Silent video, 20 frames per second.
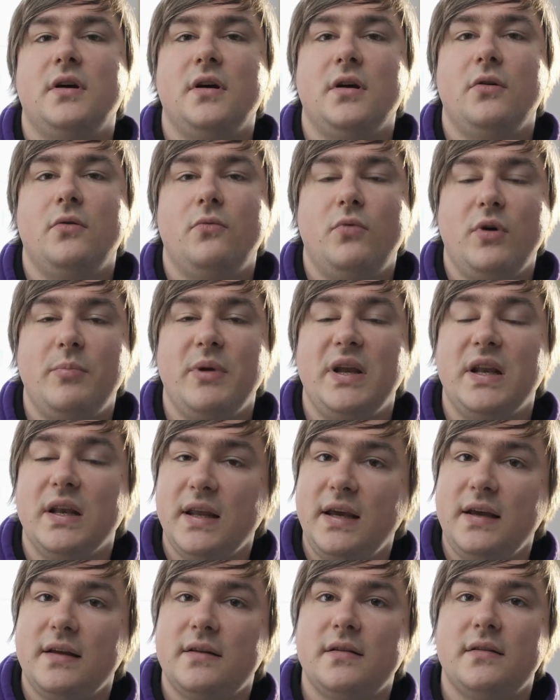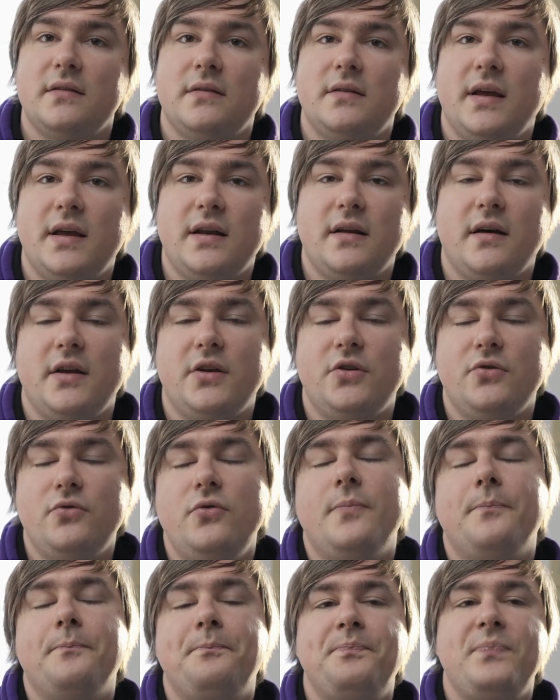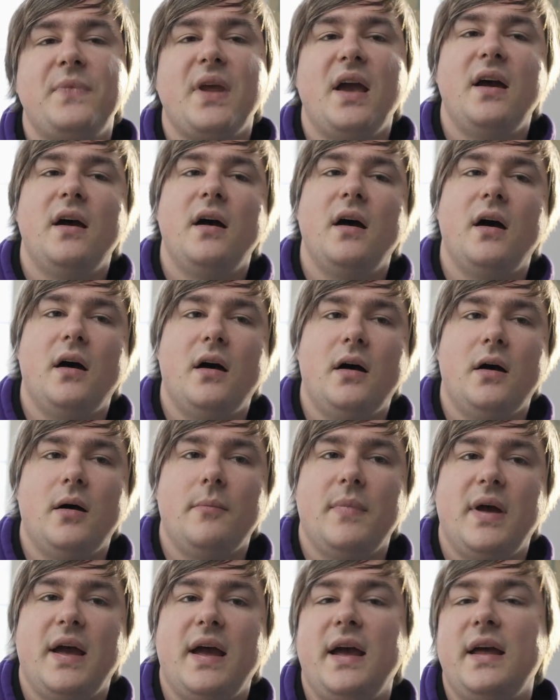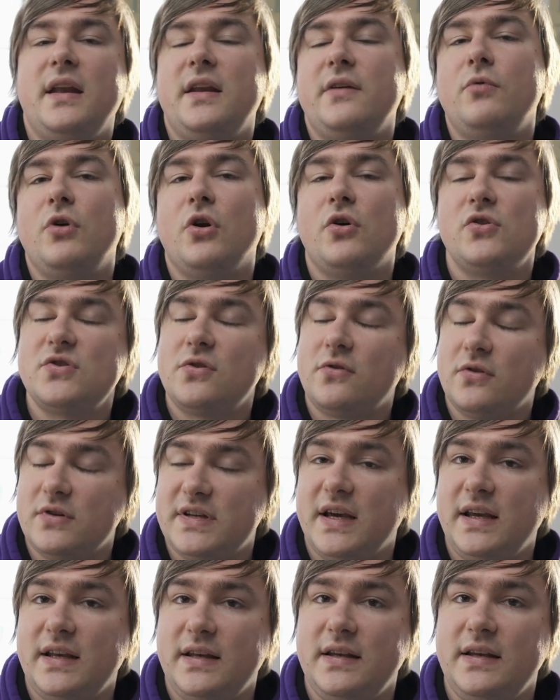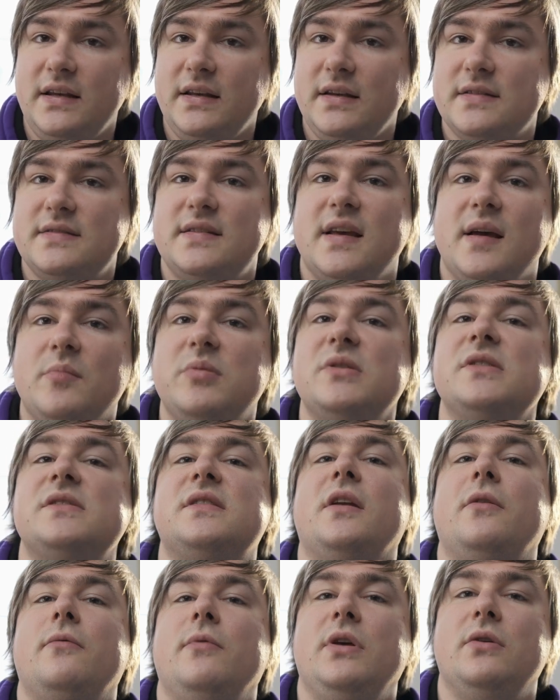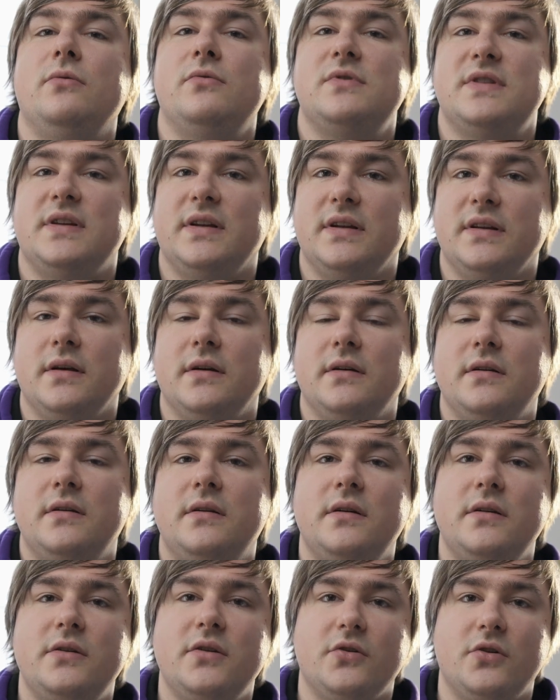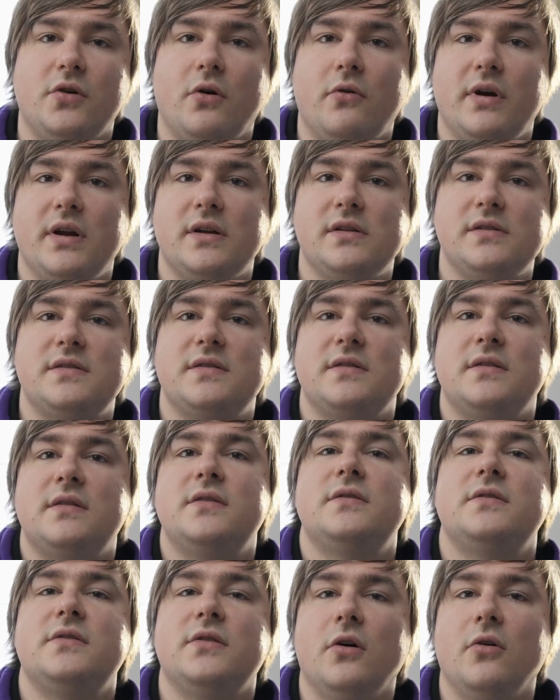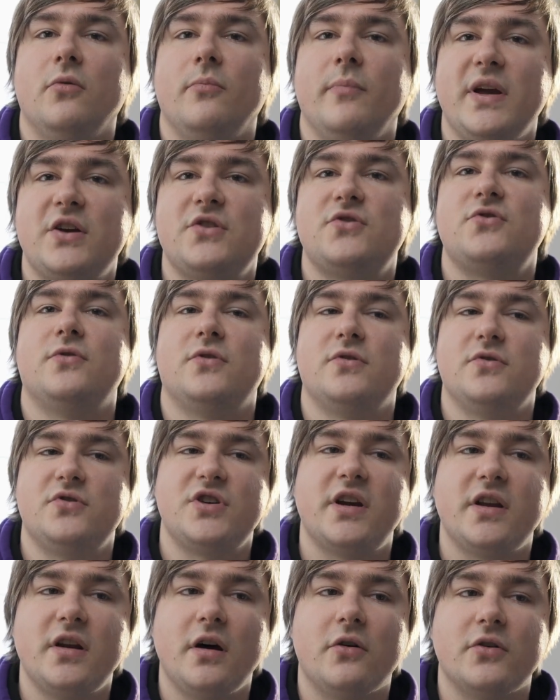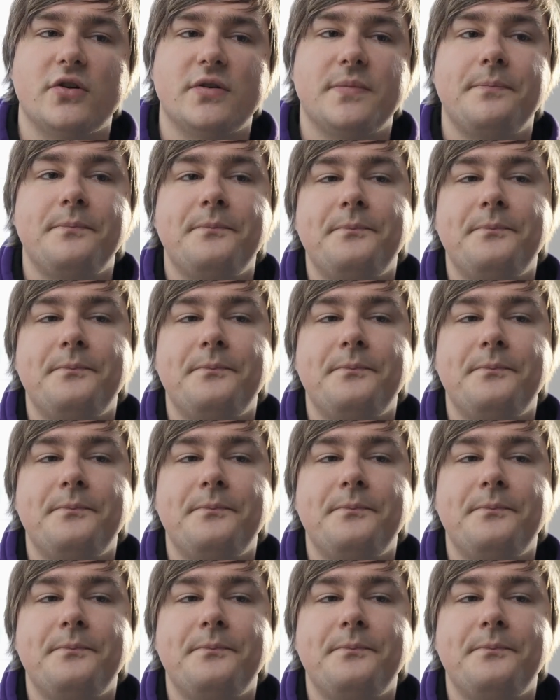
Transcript: will be linked that I do. And it will also contain the samples that we use in the tutorials. So make sure to check it out.